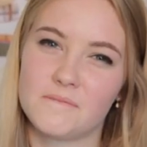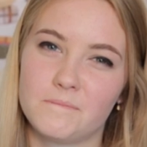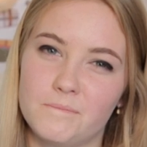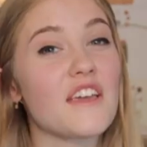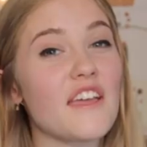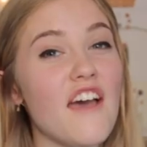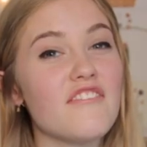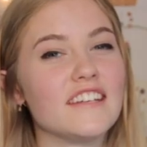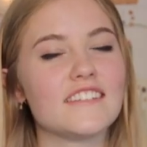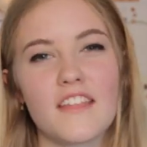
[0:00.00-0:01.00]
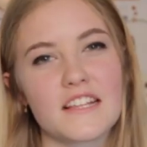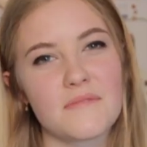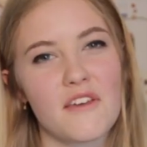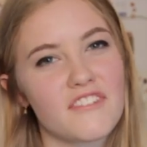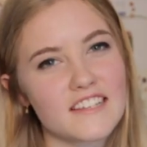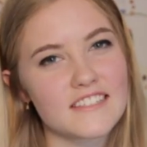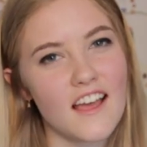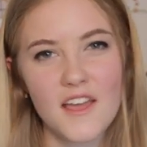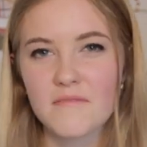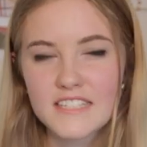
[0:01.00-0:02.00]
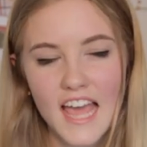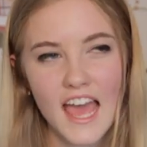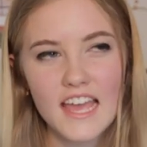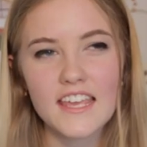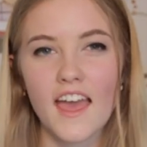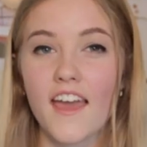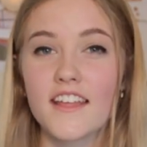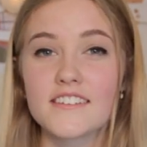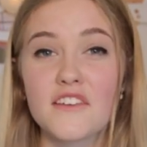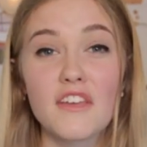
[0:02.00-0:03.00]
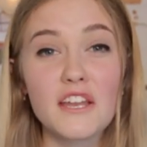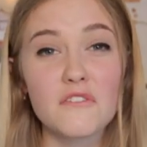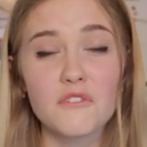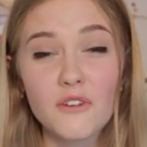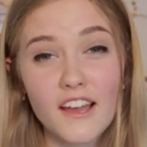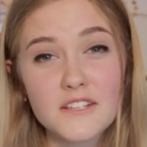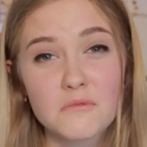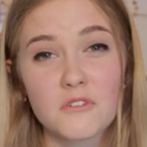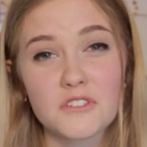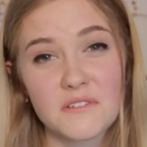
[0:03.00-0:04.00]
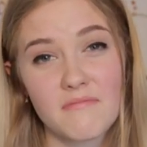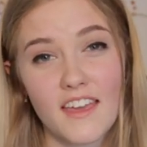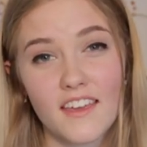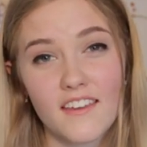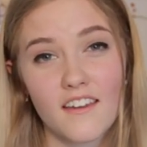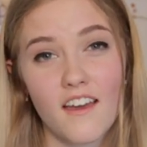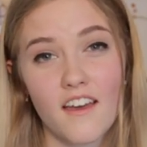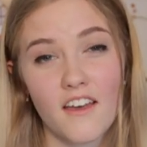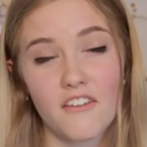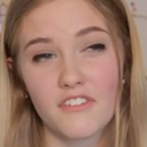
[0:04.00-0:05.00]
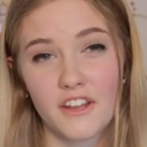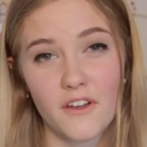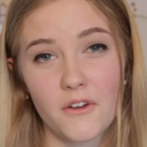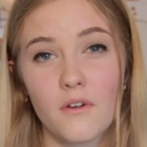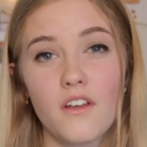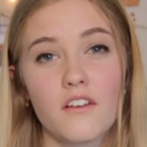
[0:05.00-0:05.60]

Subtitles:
So there you have it, that's my first time tag, and if any of you guys want to make a video